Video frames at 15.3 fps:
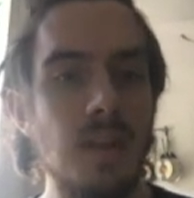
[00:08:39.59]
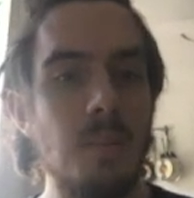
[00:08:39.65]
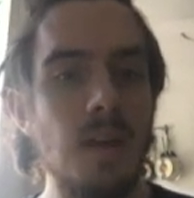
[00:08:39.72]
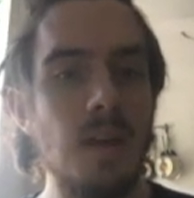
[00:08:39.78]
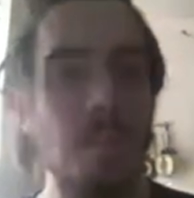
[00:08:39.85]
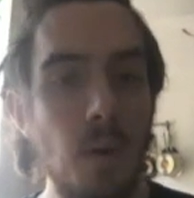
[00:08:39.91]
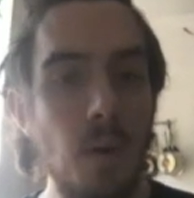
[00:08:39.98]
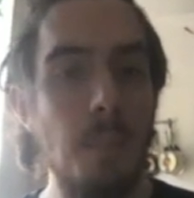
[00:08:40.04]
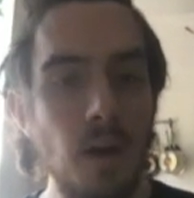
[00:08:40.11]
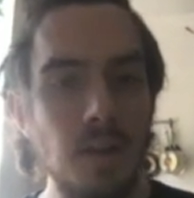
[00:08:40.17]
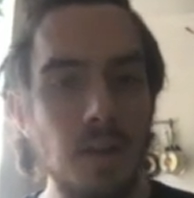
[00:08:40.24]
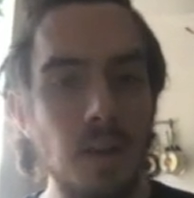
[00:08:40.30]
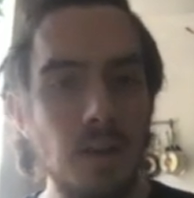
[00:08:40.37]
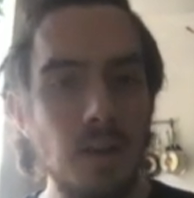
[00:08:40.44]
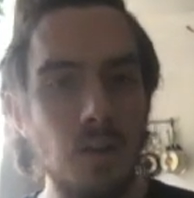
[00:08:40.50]
but
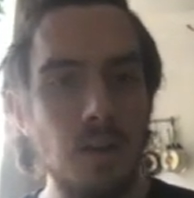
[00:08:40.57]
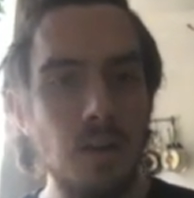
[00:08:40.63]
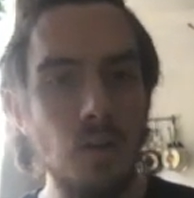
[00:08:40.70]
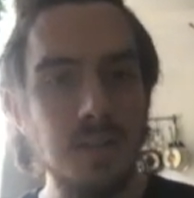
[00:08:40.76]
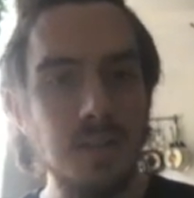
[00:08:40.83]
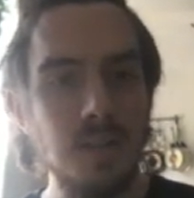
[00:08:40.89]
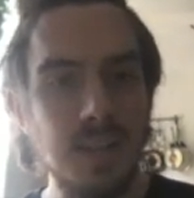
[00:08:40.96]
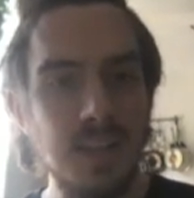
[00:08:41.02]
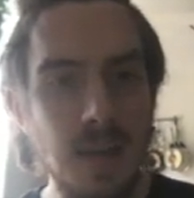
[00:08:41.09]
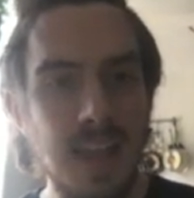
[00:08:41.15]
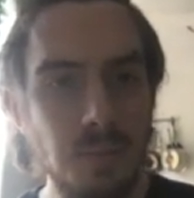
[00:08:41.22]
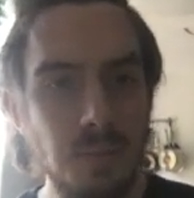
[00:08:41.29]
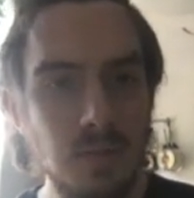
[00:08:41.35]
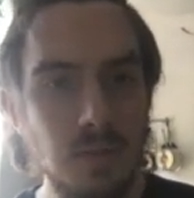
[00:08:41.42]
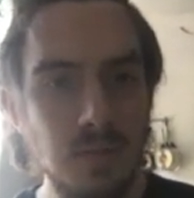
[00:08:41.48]
notice the
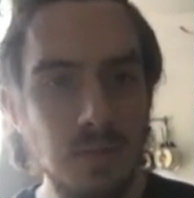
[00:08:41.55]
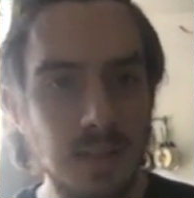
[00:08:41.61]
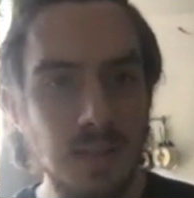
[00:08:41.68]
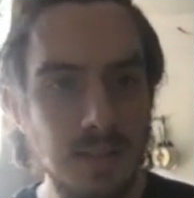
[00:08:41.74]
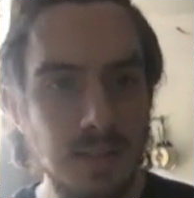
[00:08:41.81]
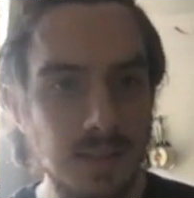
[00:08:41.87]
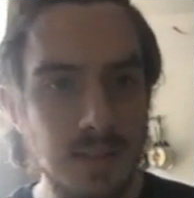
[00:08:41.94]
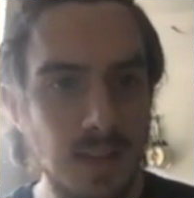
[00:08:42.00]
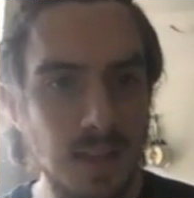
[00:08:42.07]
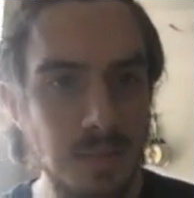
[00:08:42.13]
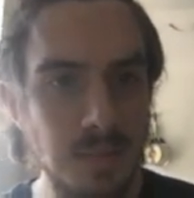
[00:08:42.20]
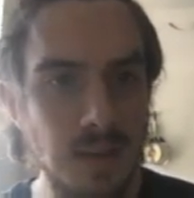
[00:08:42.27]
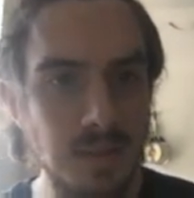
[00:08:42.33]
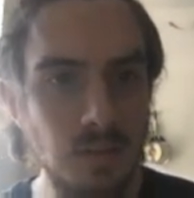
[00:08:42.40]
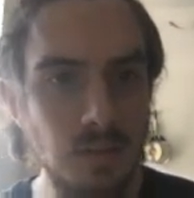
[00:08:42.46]
amplitude stayed the same.
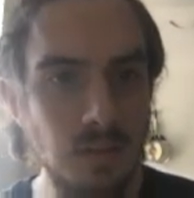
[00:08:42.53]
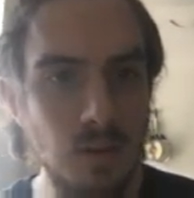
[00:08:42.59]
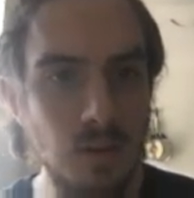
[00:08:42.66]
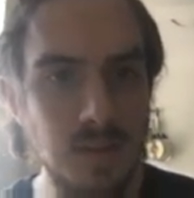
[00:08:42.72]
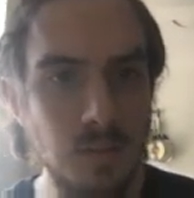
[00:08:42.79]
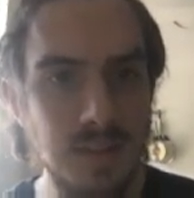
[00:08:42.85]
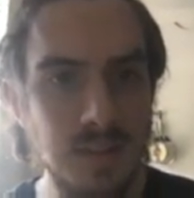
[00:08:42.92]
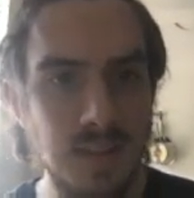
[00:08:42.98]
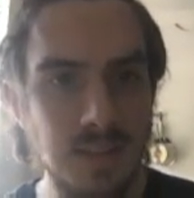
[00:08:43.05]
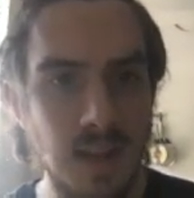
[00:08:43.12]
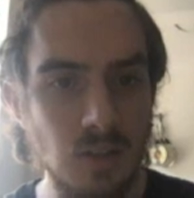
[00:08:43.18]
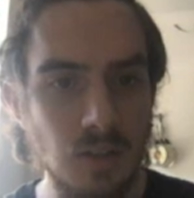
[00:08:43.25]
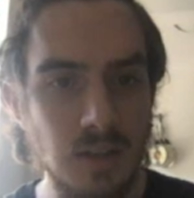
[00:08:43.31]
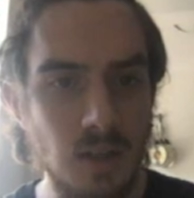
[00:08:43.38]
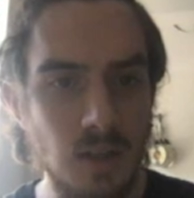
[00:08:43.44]
It's still going to this
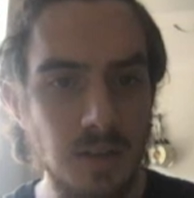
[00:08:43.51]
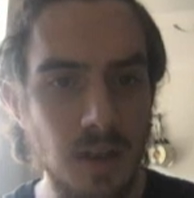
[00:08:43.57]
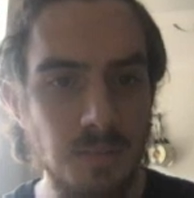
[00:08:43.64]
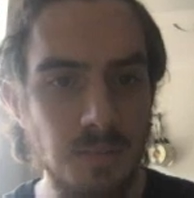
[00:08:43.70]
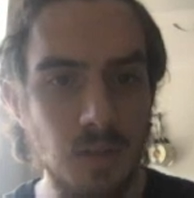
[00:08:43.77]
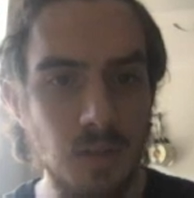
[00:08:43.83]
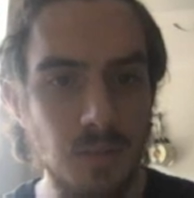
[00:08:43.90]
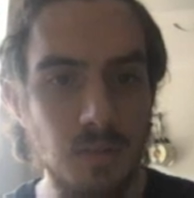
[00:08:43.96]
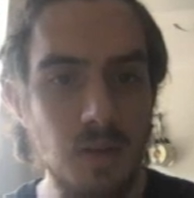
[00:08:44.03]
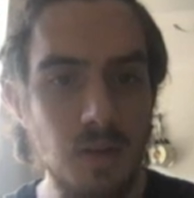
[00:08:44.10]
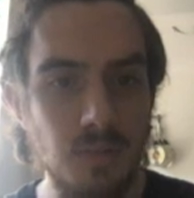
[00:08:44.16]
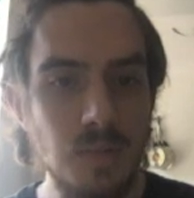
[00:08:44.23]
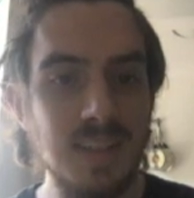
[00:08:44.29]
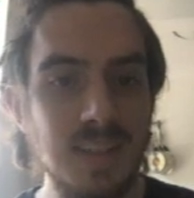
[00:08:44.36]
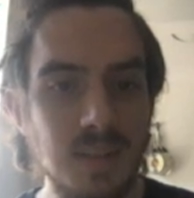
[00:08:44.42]
dashed line. The
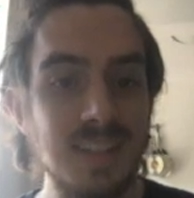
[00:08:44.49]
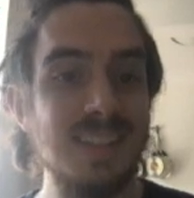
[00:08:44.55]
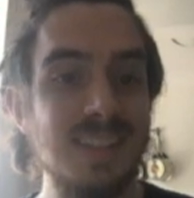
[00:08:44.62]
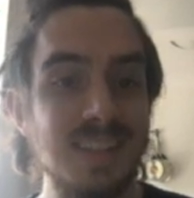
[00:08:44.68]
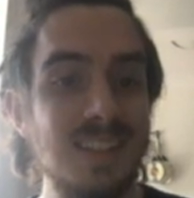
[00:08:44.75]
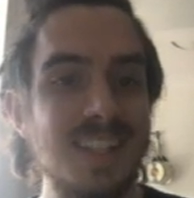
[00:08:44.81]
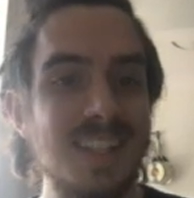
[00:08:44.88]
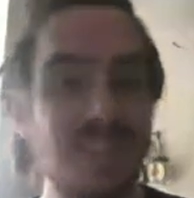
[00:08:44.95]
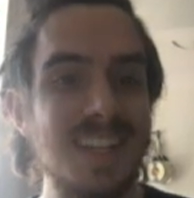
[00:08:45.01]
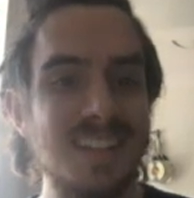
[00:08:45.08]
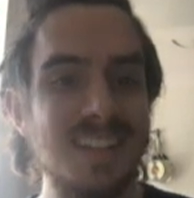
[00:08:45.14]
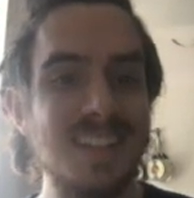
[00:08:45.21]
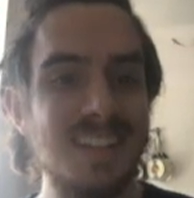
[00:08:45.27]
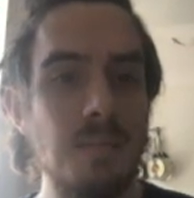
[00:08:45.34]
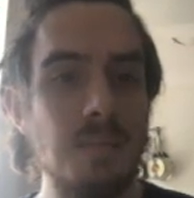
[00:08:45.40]
frequency still stays the
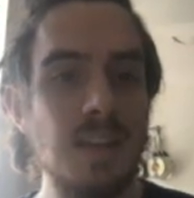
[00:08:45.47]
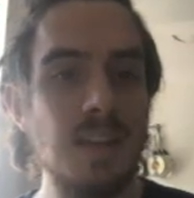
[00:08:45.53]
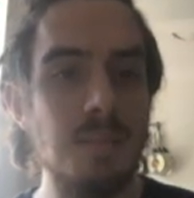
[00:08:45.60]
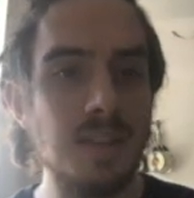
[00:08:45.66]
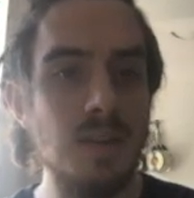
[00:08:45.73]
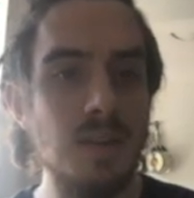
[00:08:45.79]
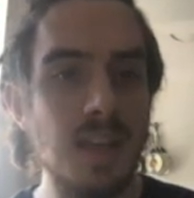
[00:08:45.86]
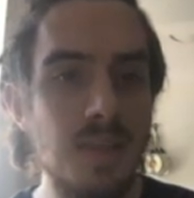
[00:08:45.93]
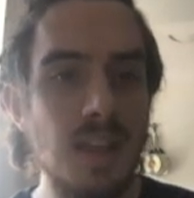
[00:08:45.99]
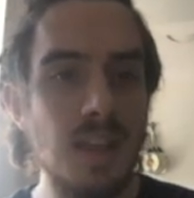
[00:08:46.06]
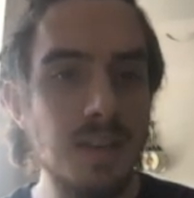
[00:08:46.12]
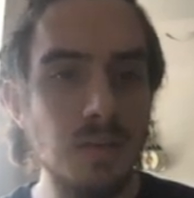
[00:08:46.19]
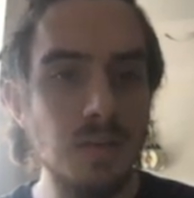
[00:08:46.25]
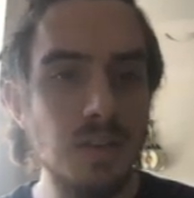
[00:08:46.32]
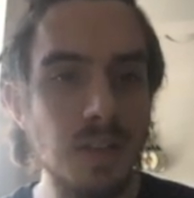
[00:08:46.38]
same because this
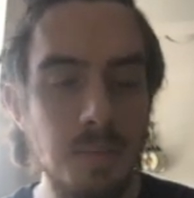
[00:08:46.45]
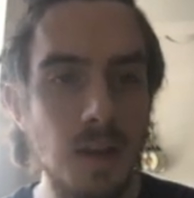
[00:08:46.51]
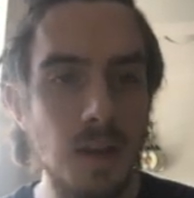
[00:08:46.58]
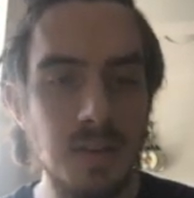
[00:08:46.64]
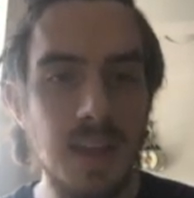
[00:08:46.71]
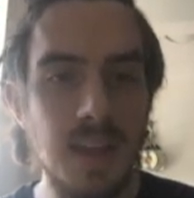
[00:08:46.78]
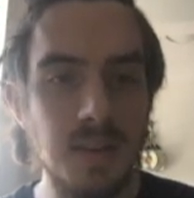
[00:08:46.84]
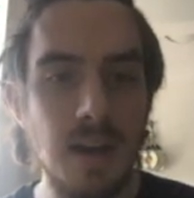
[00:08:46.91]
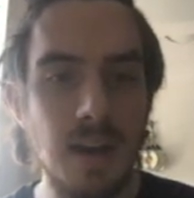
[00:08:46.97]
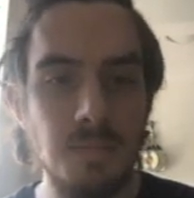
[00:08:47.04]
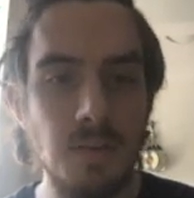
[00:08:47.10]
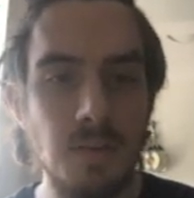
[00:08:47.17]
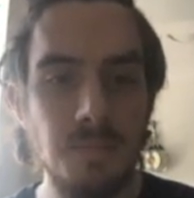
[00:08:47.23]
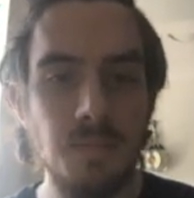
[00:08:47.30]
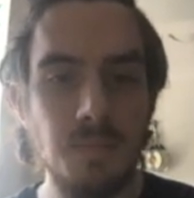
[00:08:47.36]
goes up and down.
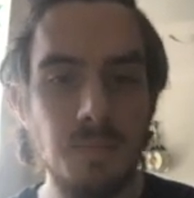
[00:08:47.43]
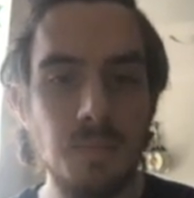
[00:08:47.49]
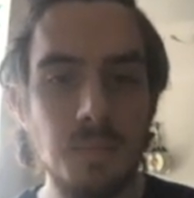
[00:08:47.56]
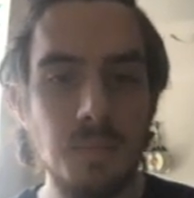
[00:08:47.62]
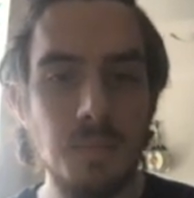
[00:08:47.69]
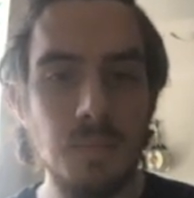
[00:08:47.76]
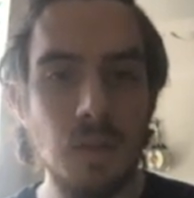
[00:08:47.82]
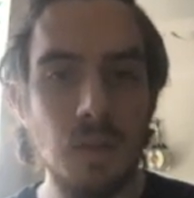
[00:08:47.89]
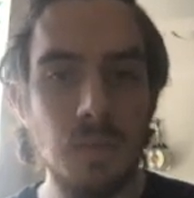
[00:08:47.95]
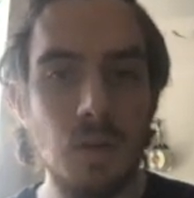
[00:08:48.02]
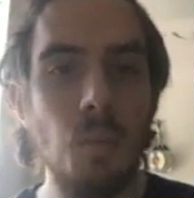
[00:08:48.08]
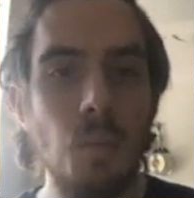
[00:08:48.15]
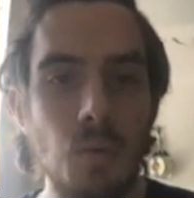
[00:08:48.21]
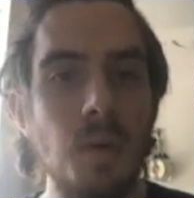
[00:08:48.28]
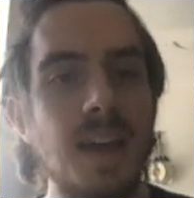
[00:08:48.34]

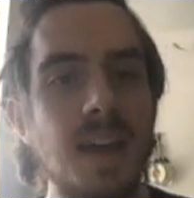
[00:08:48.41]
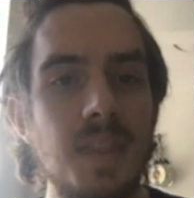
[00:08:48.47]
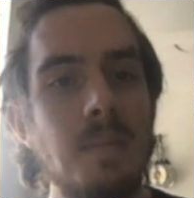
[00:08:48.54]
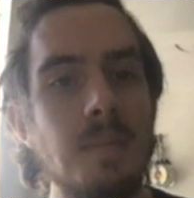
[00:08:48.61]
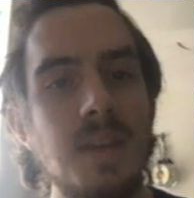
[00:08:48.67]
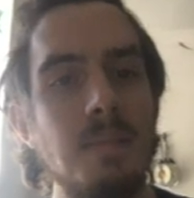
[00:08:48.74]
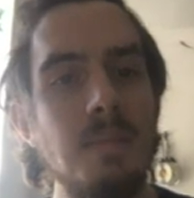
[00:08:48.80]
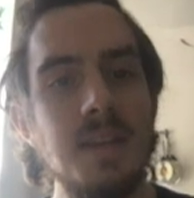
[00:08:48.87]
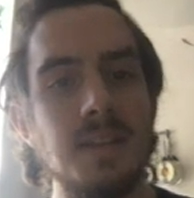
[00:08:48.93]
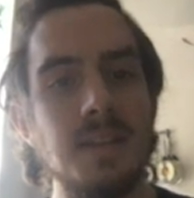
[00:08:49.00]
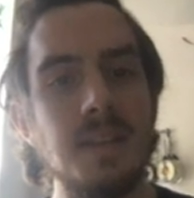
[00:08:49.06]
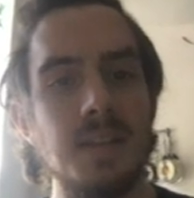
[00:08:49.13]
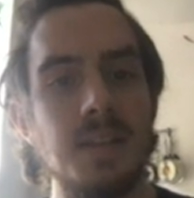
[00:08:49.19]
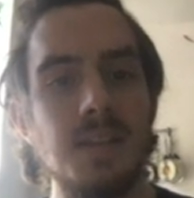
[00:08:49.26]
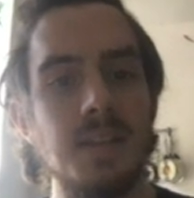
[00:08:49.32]
What that means
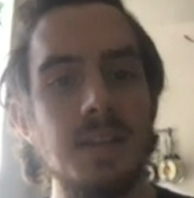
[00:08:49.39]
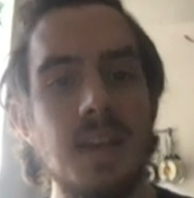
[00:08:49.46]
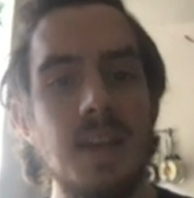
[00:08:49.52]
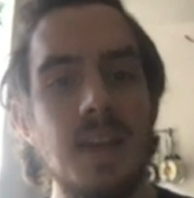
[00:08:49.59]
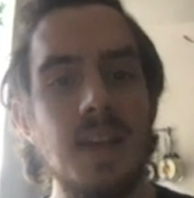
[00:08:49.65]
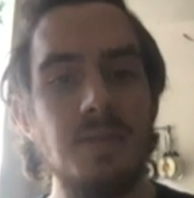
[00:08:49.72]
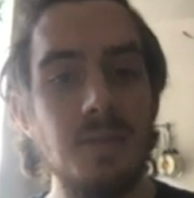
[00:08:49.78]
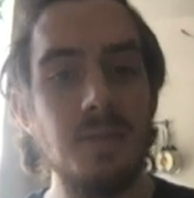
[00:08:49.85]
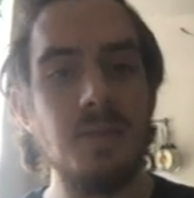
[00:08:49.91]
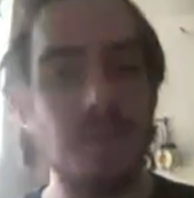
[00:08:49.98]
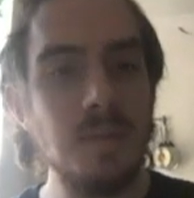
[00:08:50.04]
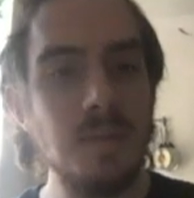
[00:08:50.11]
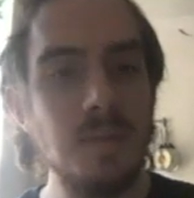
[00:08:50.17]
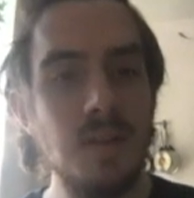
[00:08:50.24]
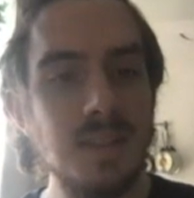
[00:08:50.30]
is if the
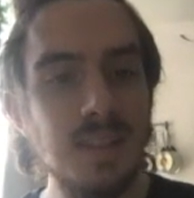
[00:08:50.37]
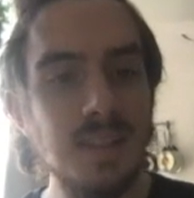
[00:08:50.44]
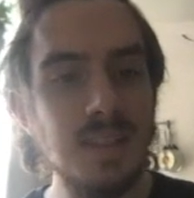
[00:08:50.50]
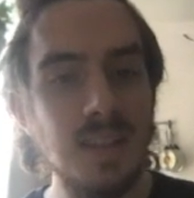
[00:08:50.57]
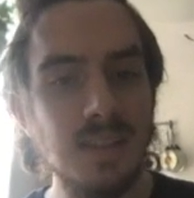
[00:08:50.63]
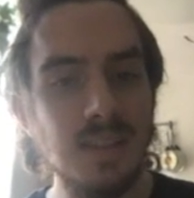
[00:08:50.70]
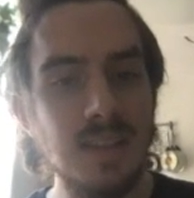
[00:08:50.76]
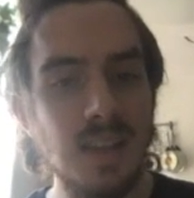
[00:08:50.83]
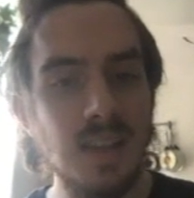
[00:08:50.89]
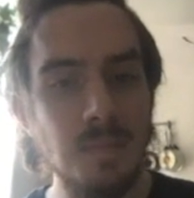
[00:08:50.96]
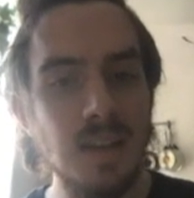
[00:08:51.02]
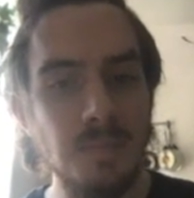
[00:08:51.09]
frequency stayed the same